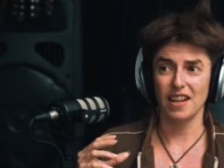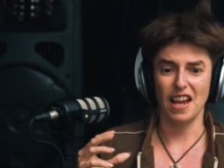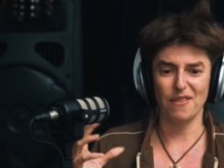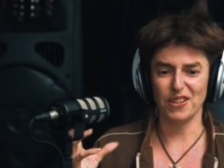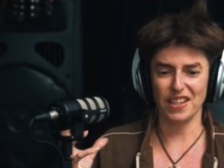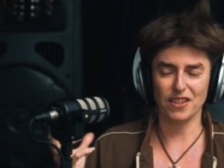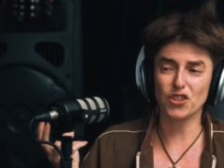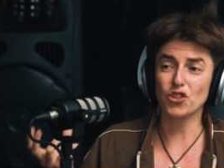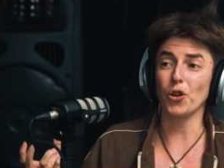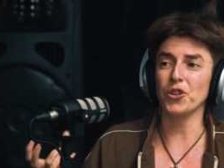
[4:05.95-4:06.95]
Yep. Everything is
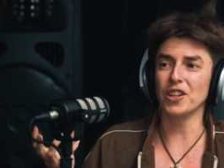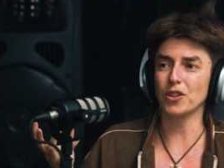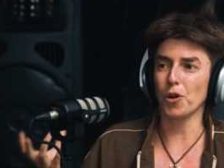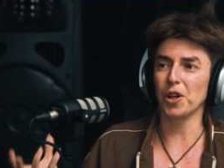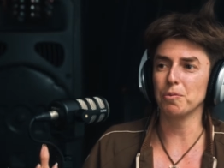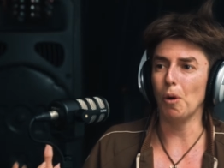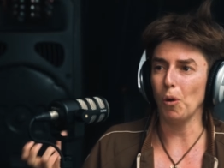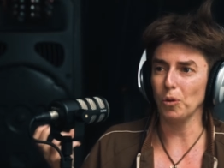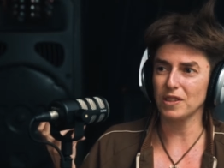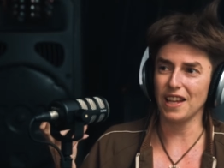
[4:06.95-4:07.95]
sodden and growing
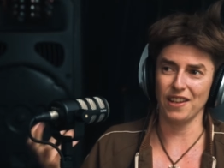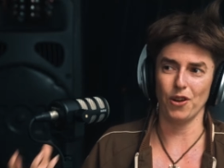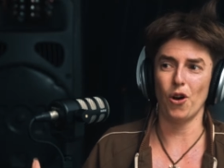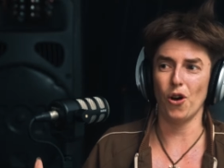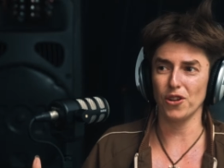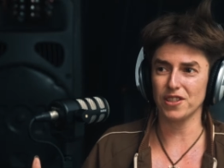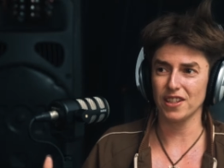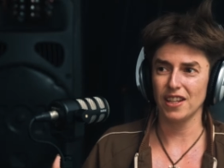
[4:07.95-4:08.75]
mold and hot.